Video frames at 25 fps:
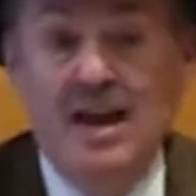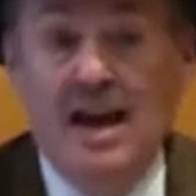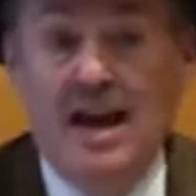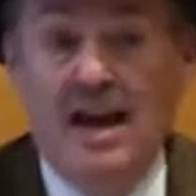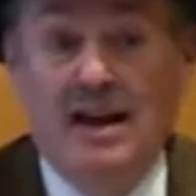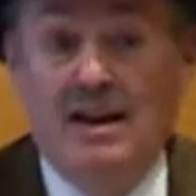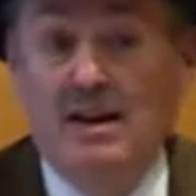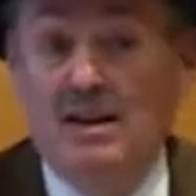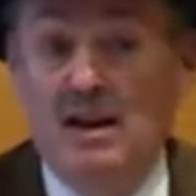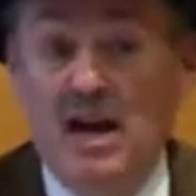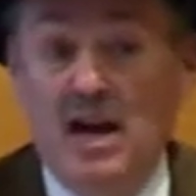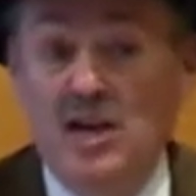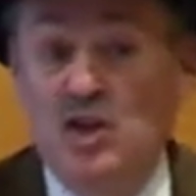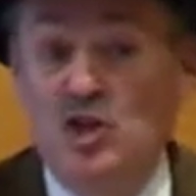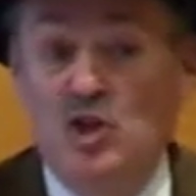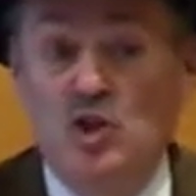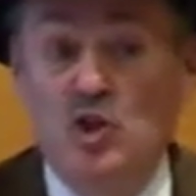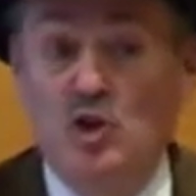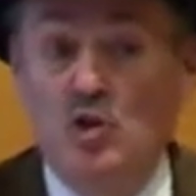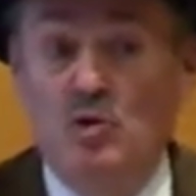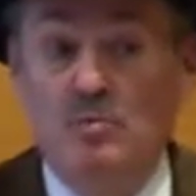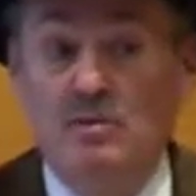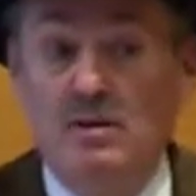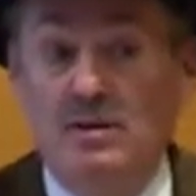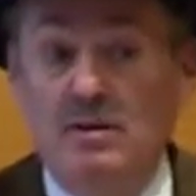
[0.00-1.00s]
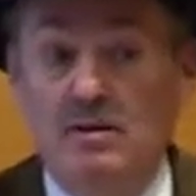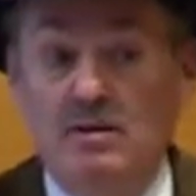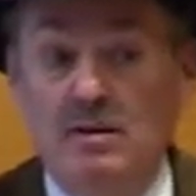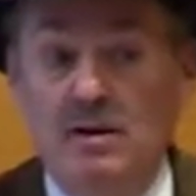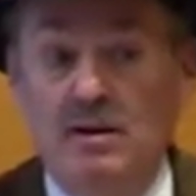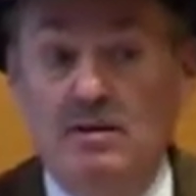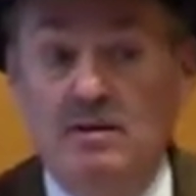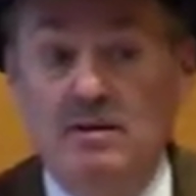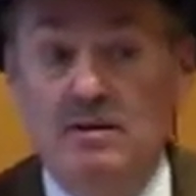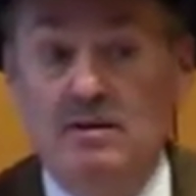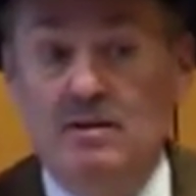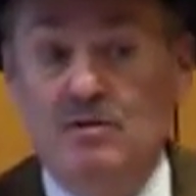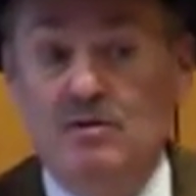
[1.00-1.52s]
and I assume
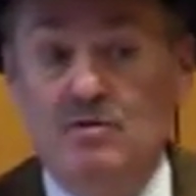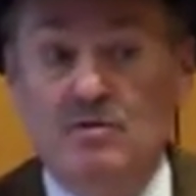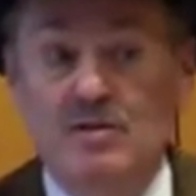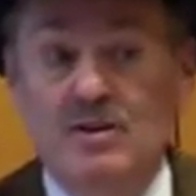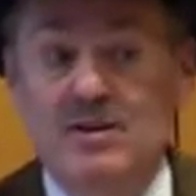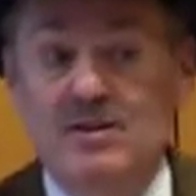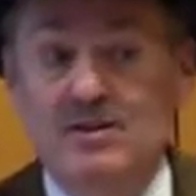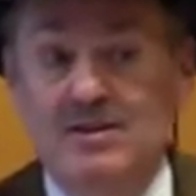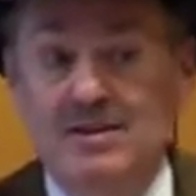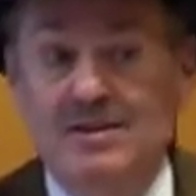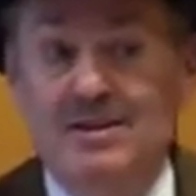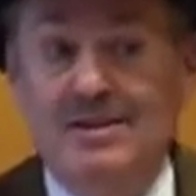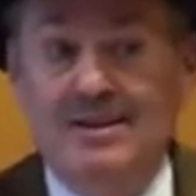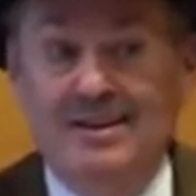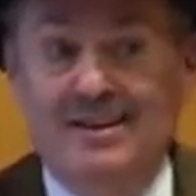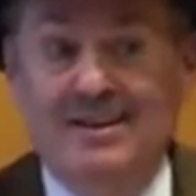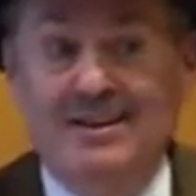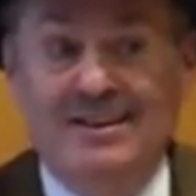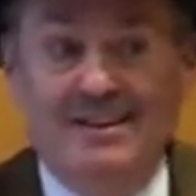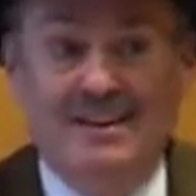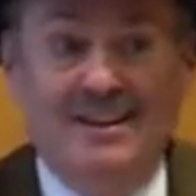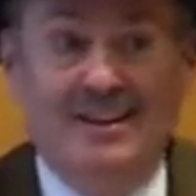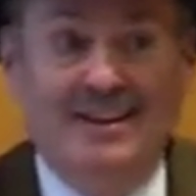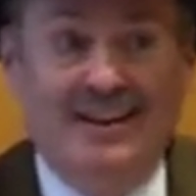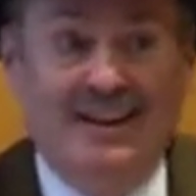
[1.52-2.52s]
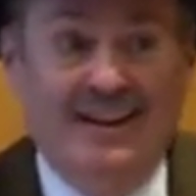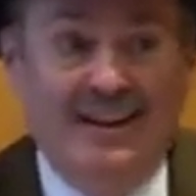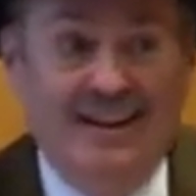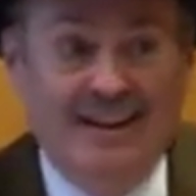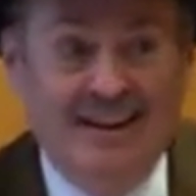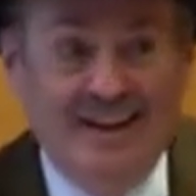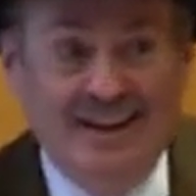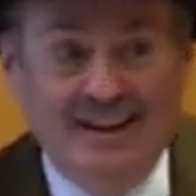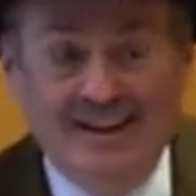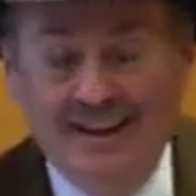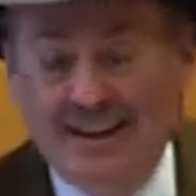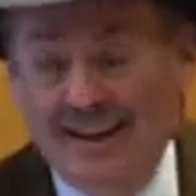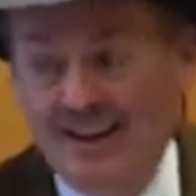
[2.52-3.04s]
in Greece,
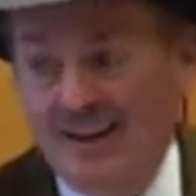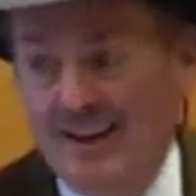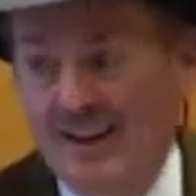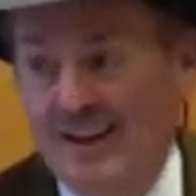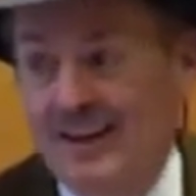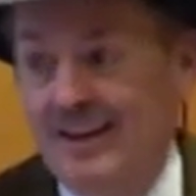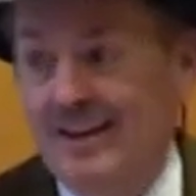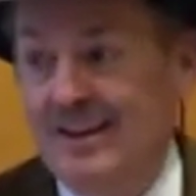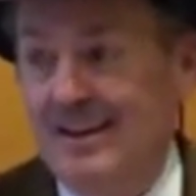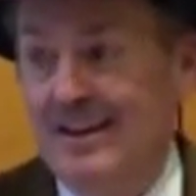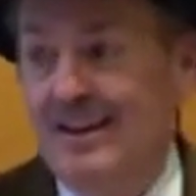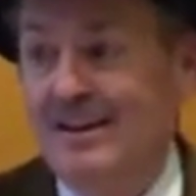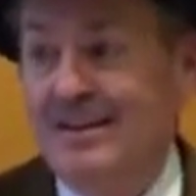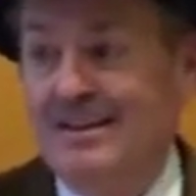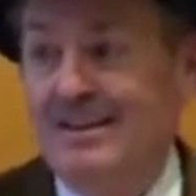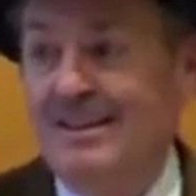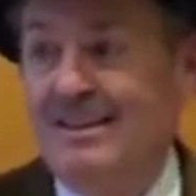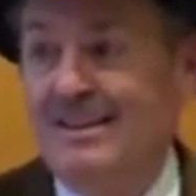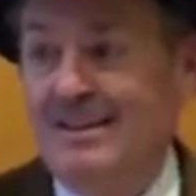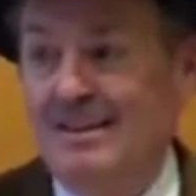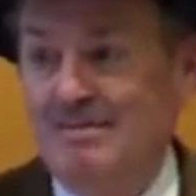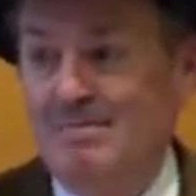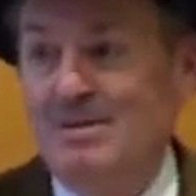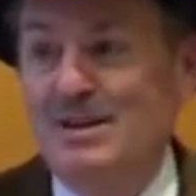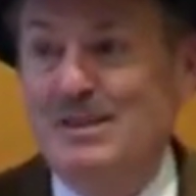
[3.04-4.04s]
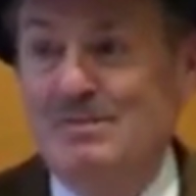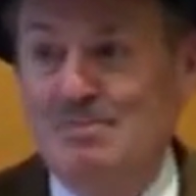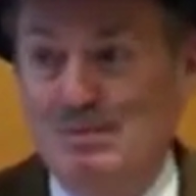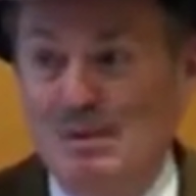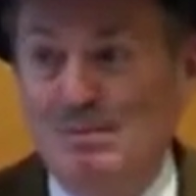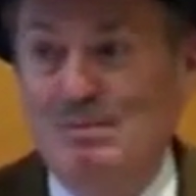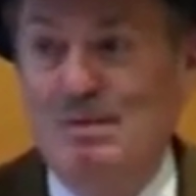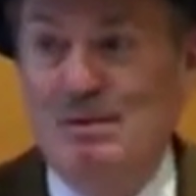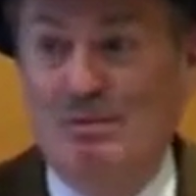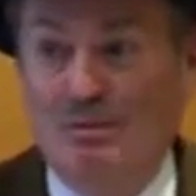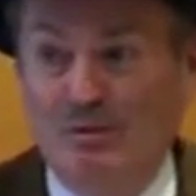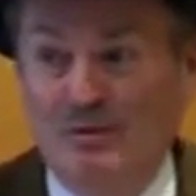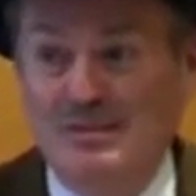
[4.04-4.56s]
there must be
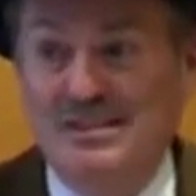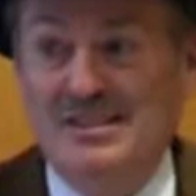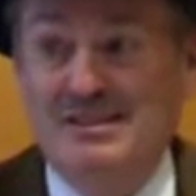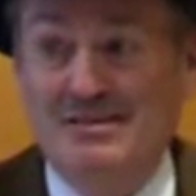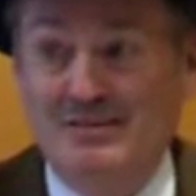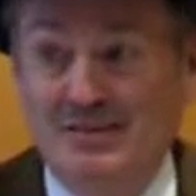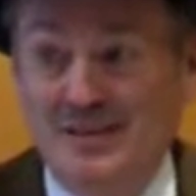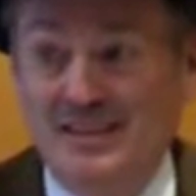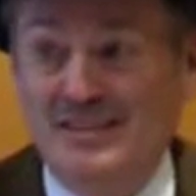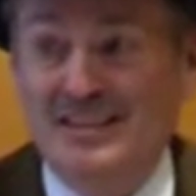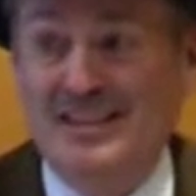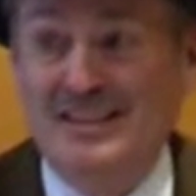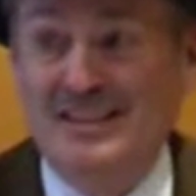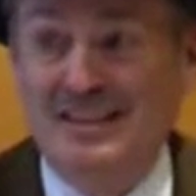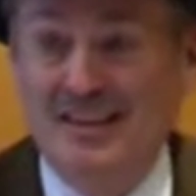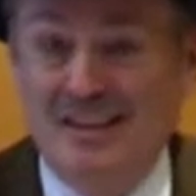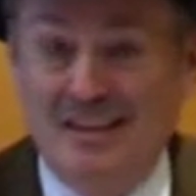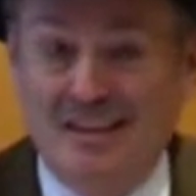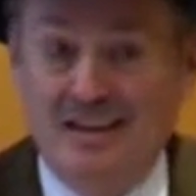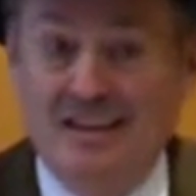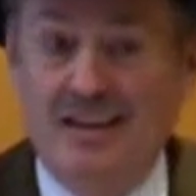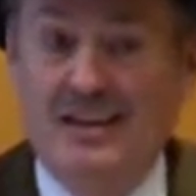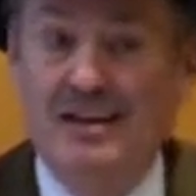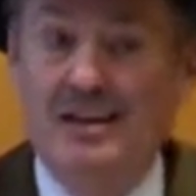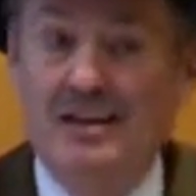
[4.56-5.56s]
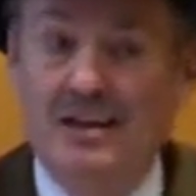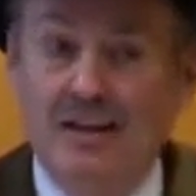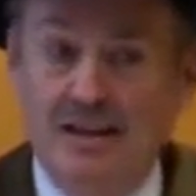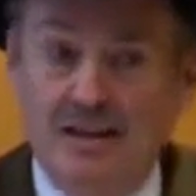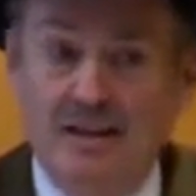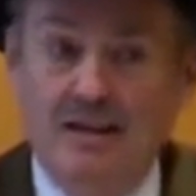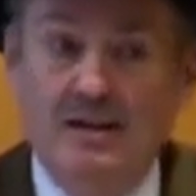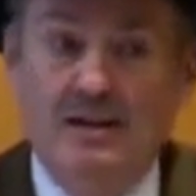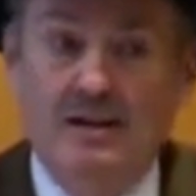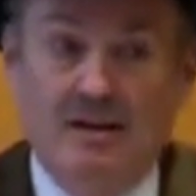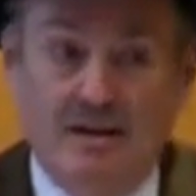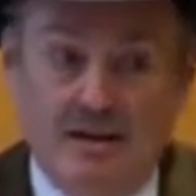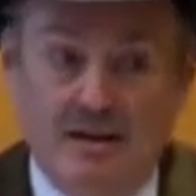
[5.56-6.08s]
people seriously thinking,
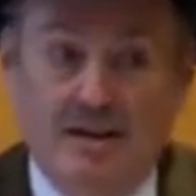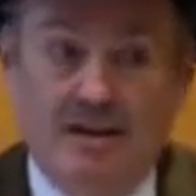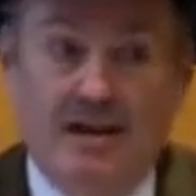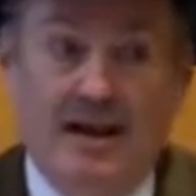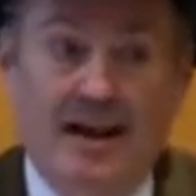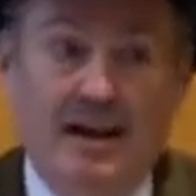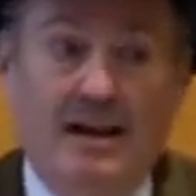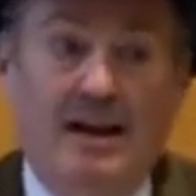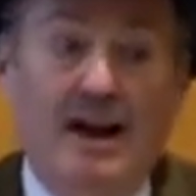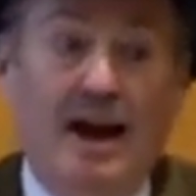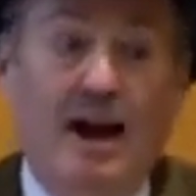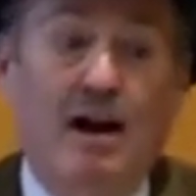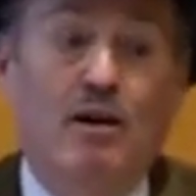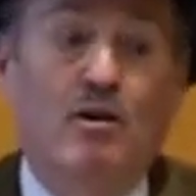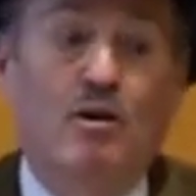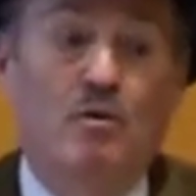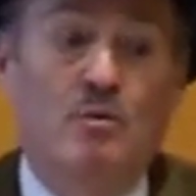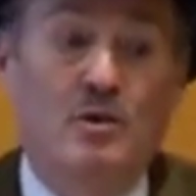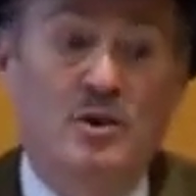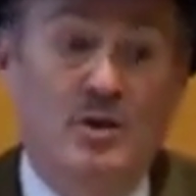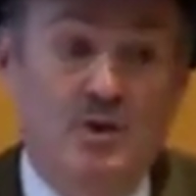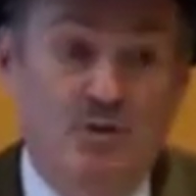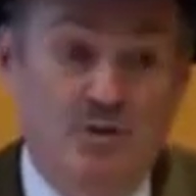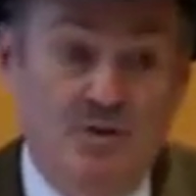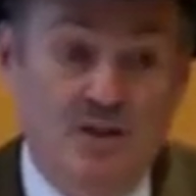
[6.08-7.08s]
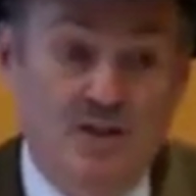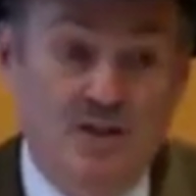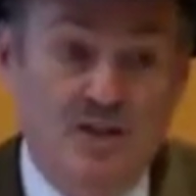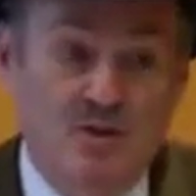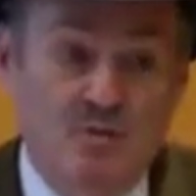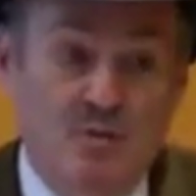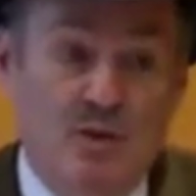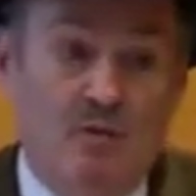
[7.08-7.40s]
how can we do this?